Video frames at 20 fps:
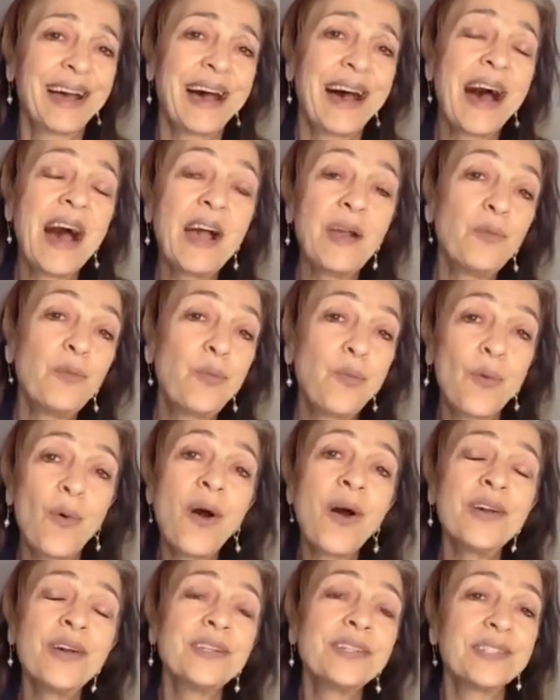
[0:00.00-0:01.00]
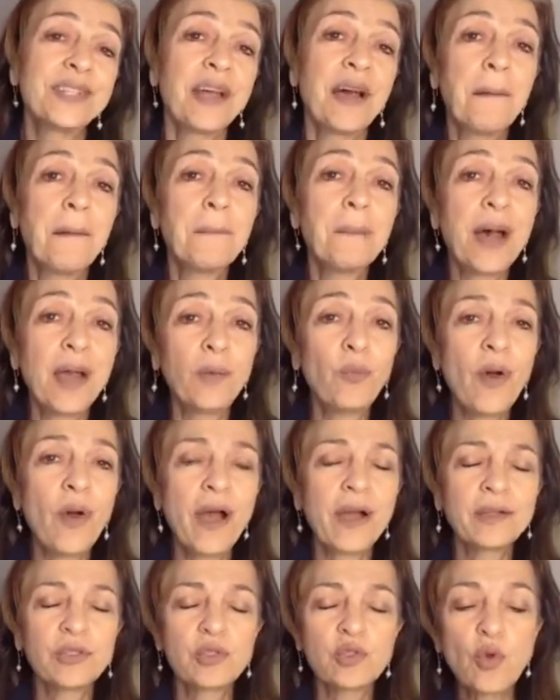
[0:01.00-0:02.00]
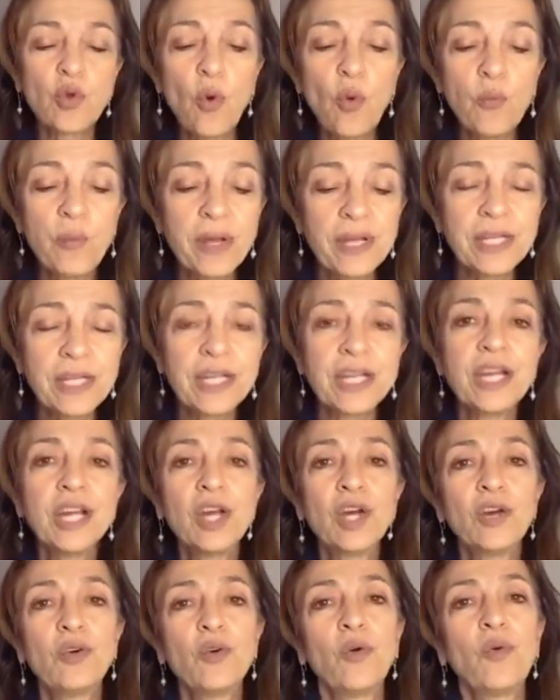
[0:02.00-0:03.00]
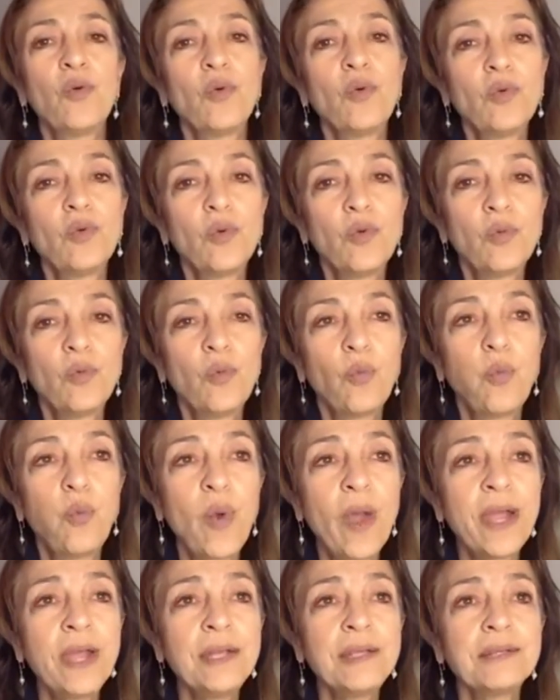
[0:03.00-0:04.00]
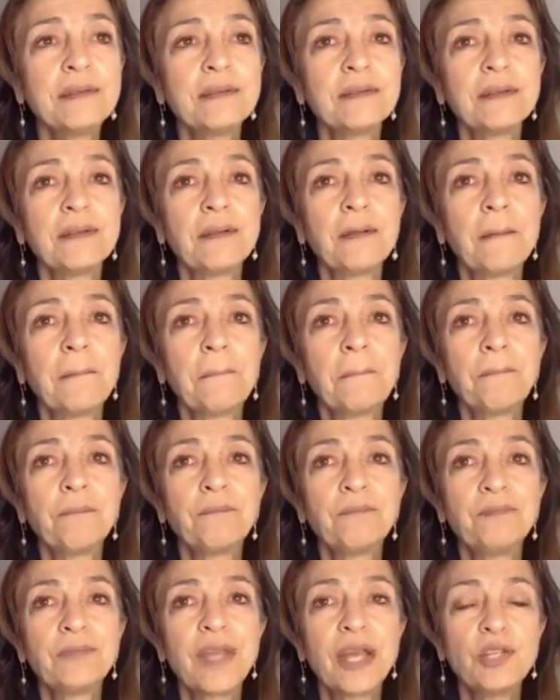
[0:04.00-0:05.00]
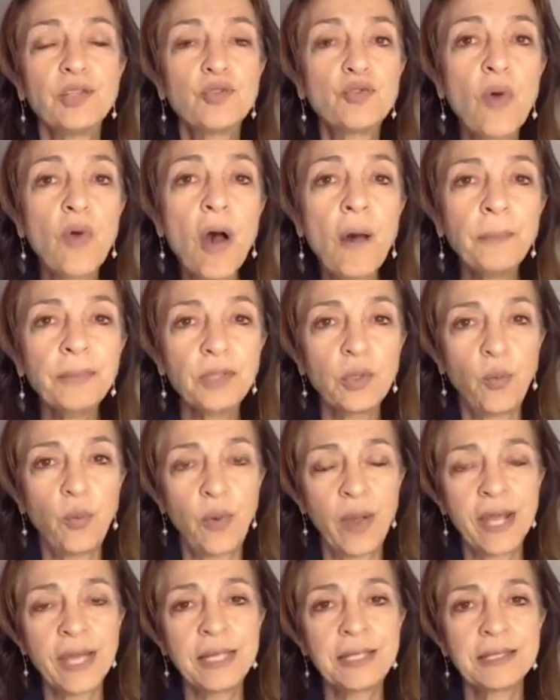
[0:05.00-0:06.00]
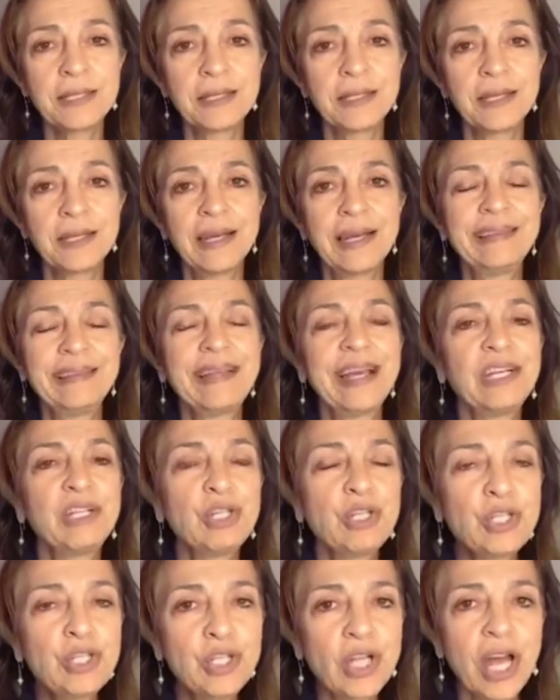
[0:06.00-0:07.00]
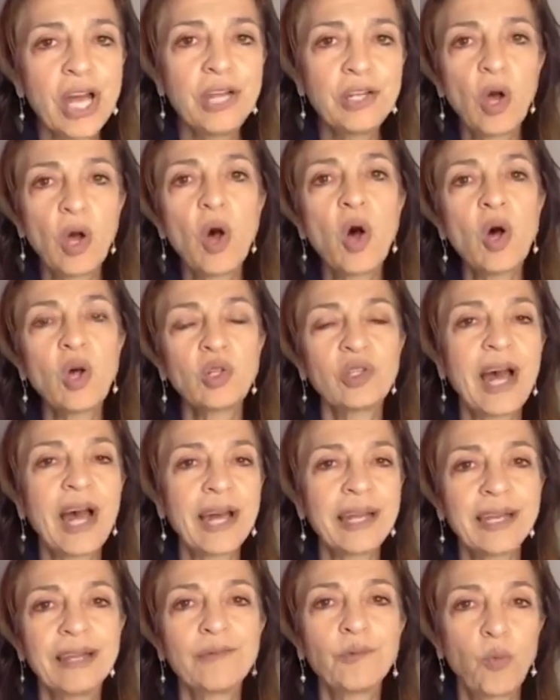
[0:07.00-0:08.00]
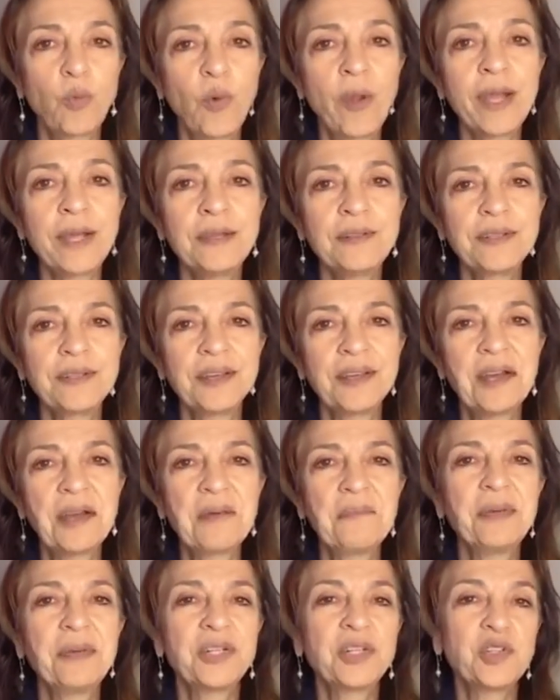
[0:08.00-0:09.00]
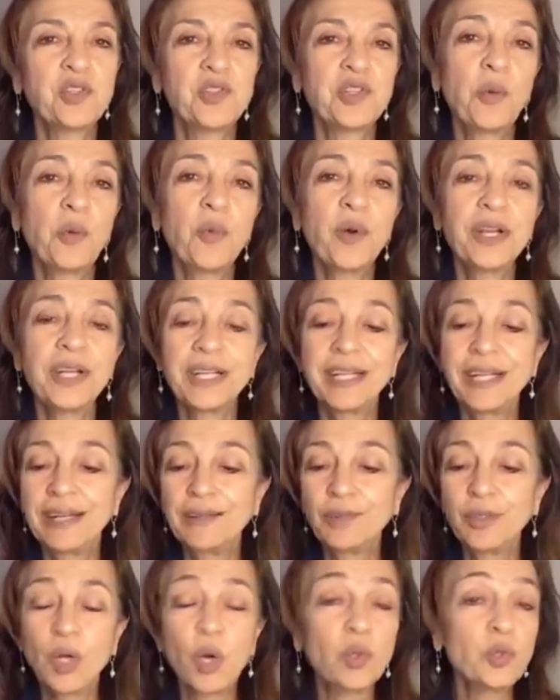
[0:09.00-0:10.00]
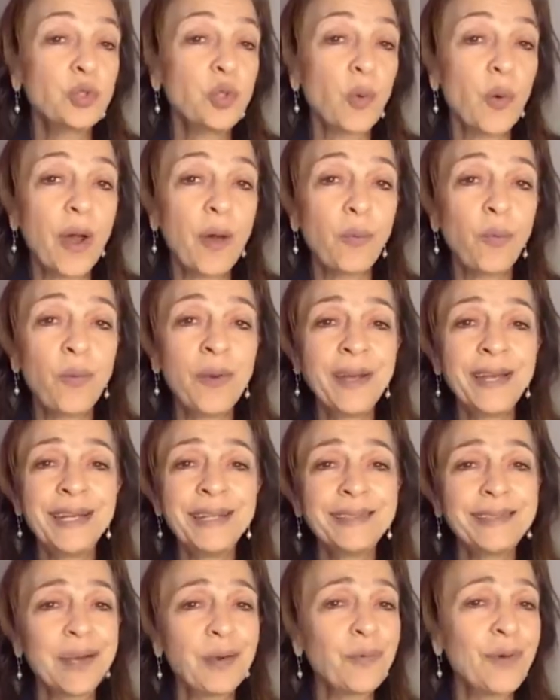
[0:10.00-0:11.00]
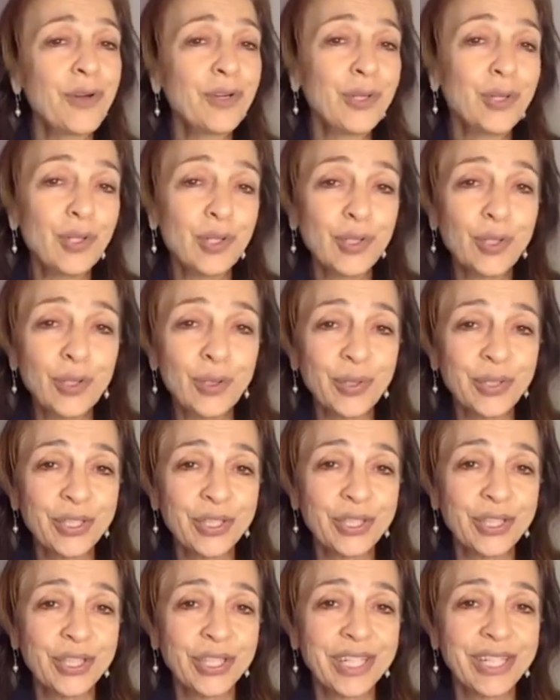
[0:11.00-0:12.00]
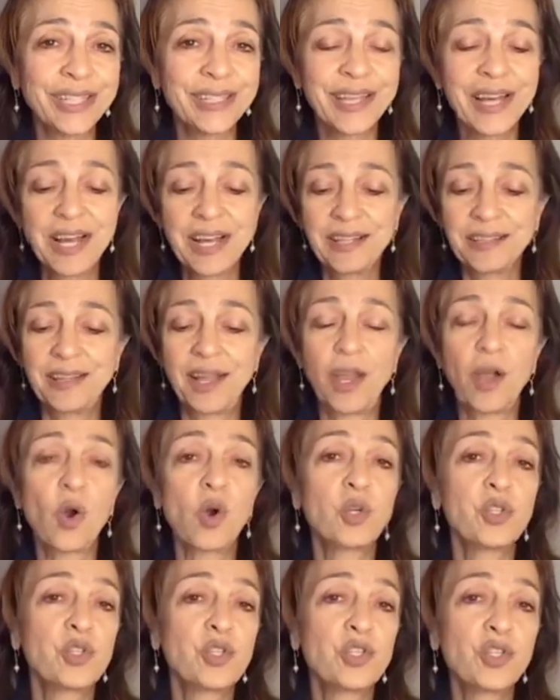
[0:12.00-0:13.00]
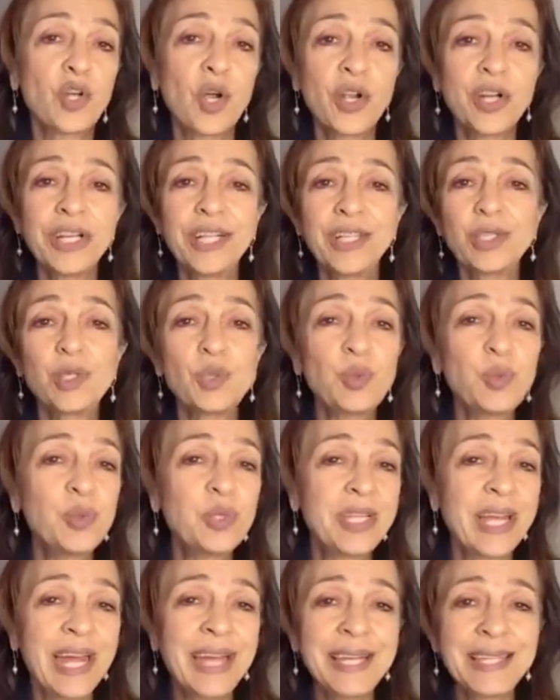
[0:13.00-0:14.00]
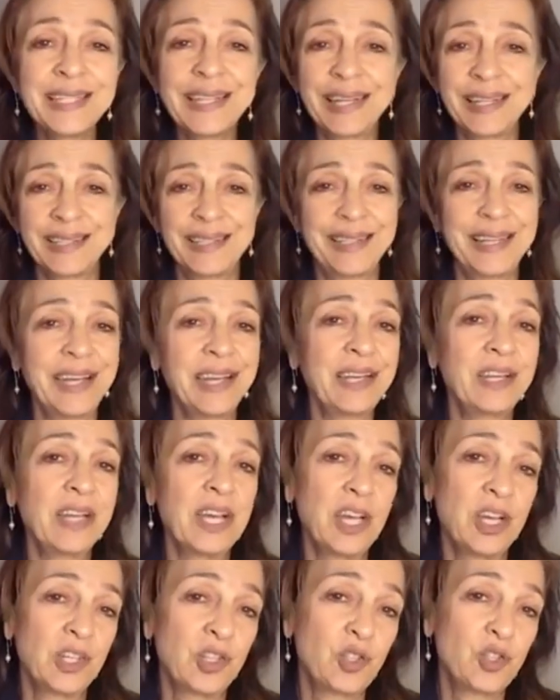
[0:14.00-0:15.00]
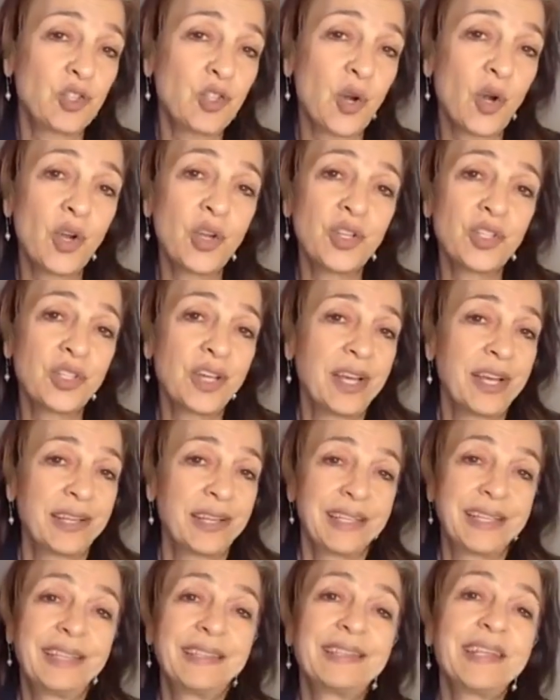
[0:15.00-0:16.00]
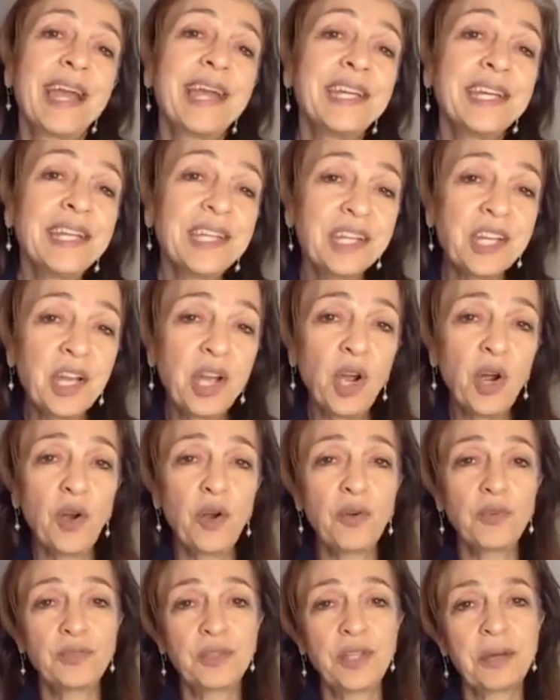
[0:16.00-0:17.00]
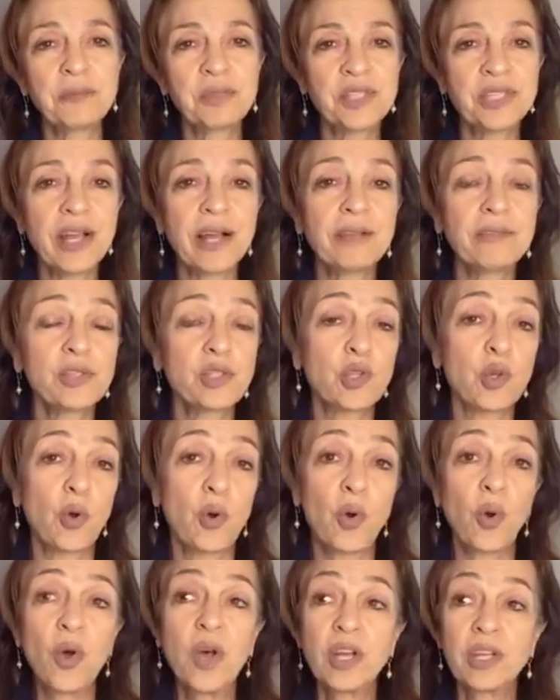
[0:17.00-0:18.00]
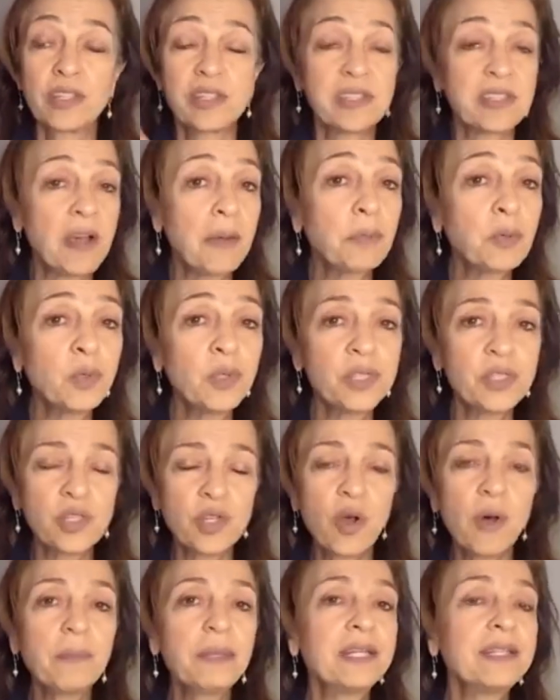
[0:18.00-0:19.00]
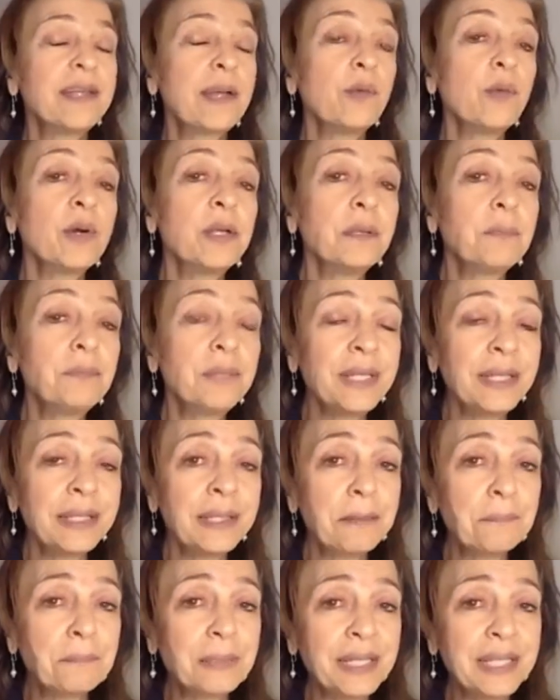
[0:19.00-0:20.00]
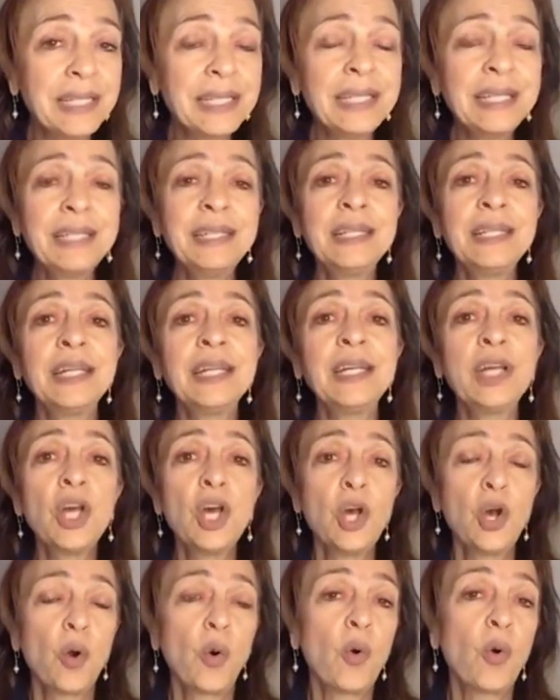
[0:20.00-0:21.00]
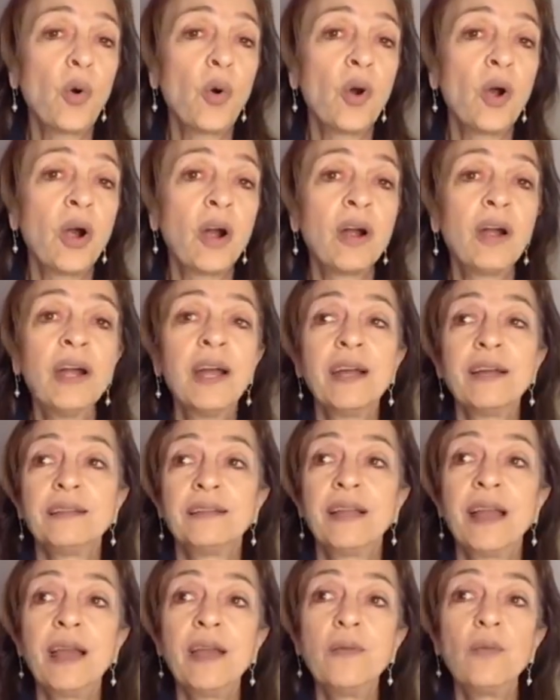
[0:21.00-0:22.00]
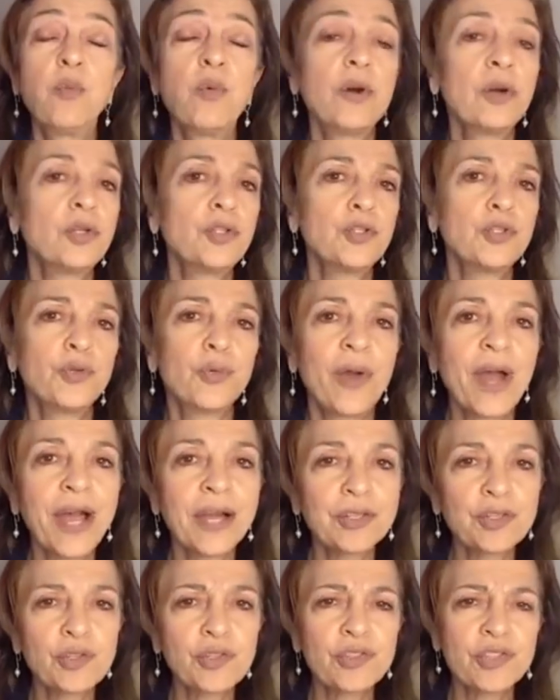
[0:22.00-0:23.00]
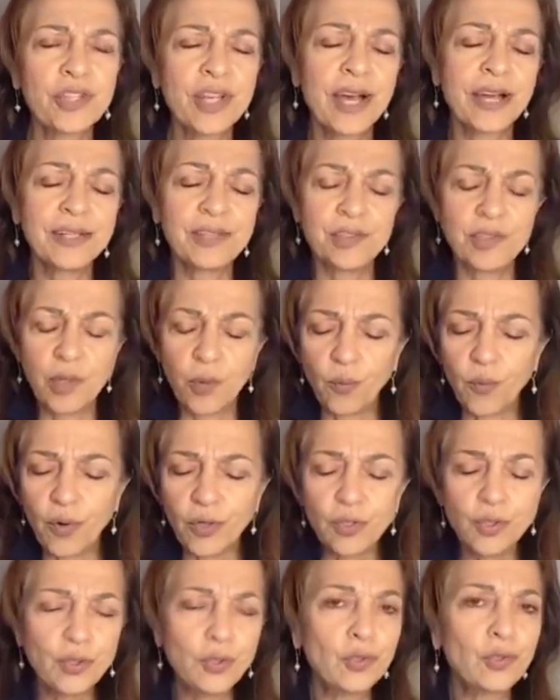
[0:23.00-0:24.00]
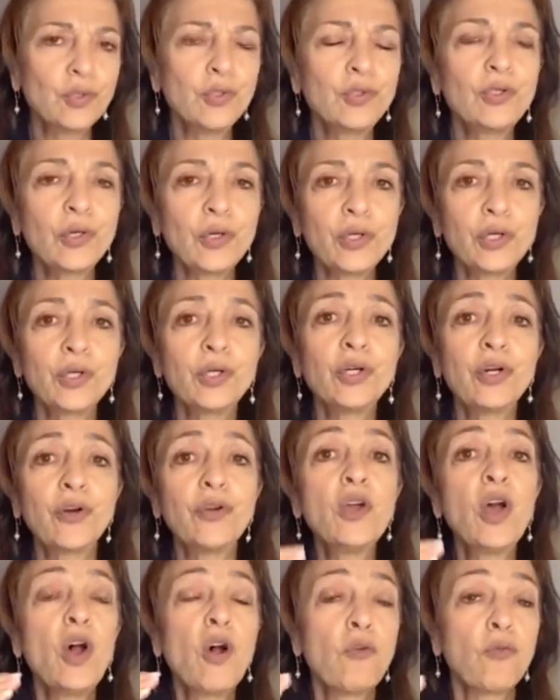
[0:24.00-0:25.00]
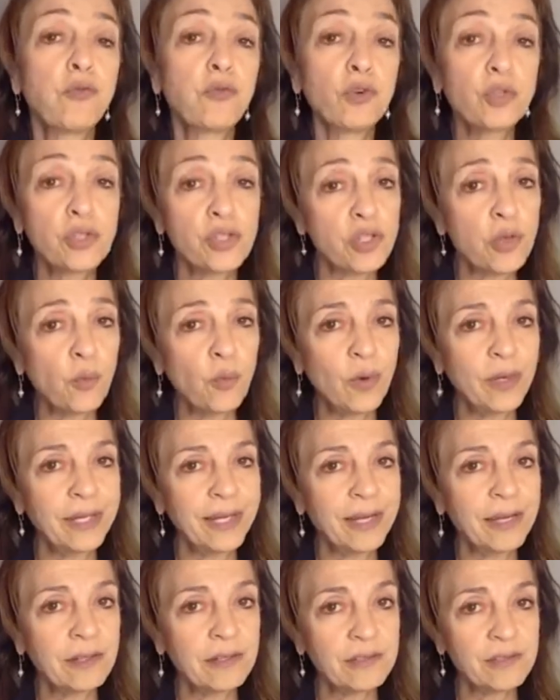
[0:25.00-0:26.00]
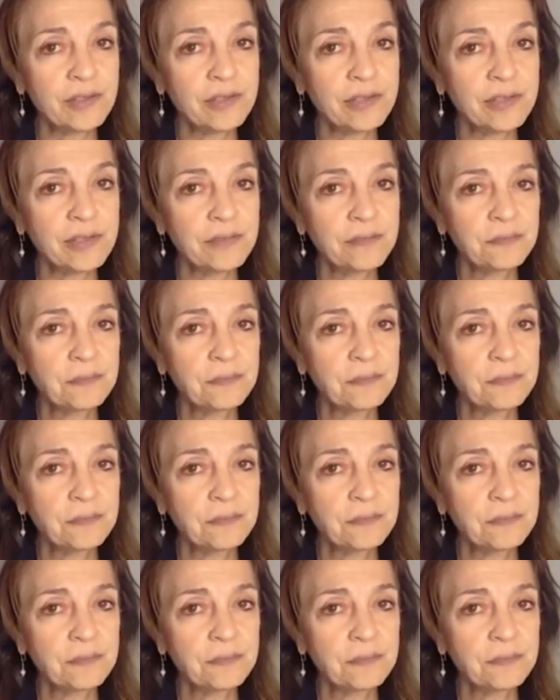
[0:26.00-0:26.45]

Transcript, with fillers: I want my why. So many weight, they drop the weight, they shed all that weight because they want to go to a wedding, they want to look good. They are starting to date and they start taking care of themselves. So summer is coming, they want to be in a bikini, or they want to exercise, they want to look good for someone else.